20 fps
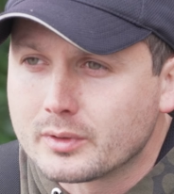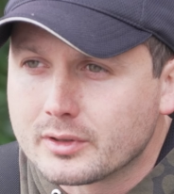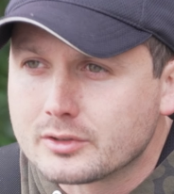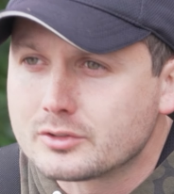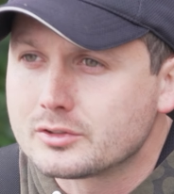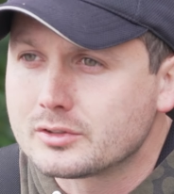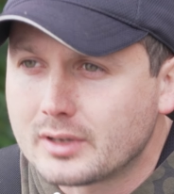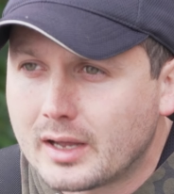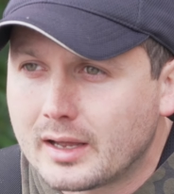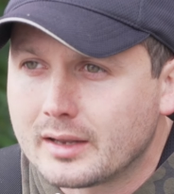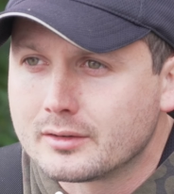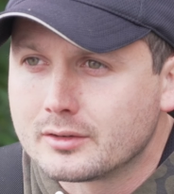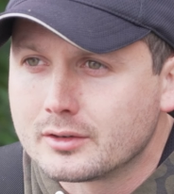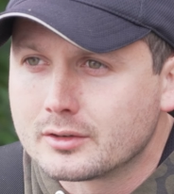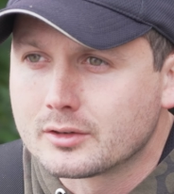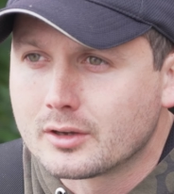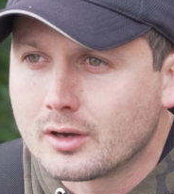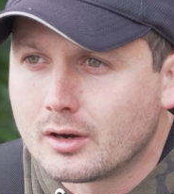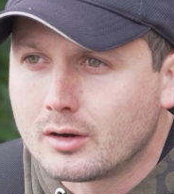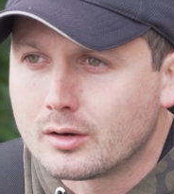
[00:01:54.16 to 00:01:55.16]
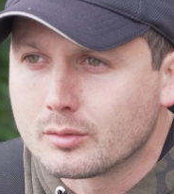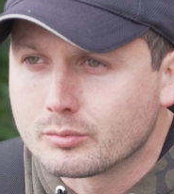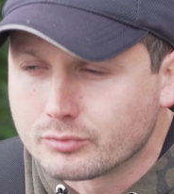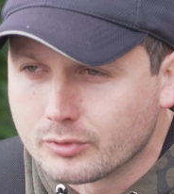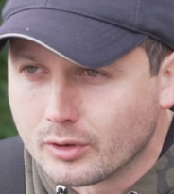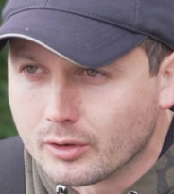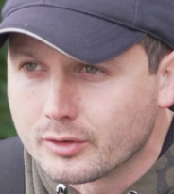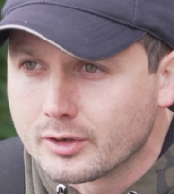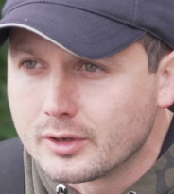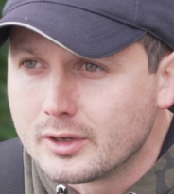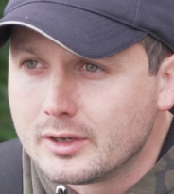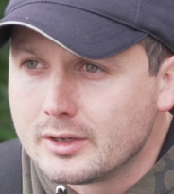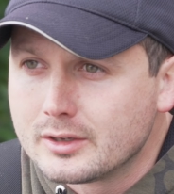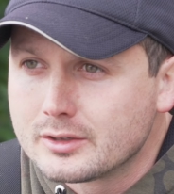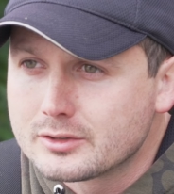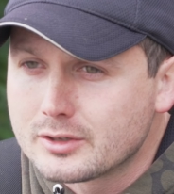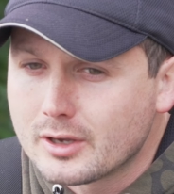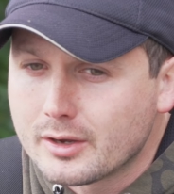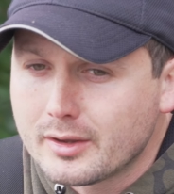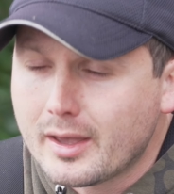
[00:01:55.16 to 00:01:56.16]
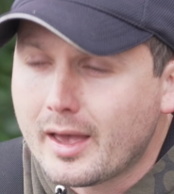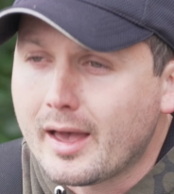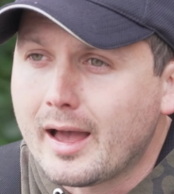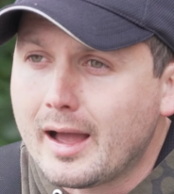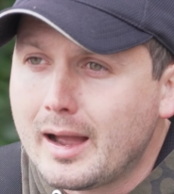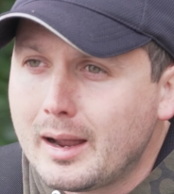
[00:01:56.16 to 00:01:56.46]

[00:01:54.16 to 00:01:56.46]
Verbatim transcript: with a standard carp rod. So yeah,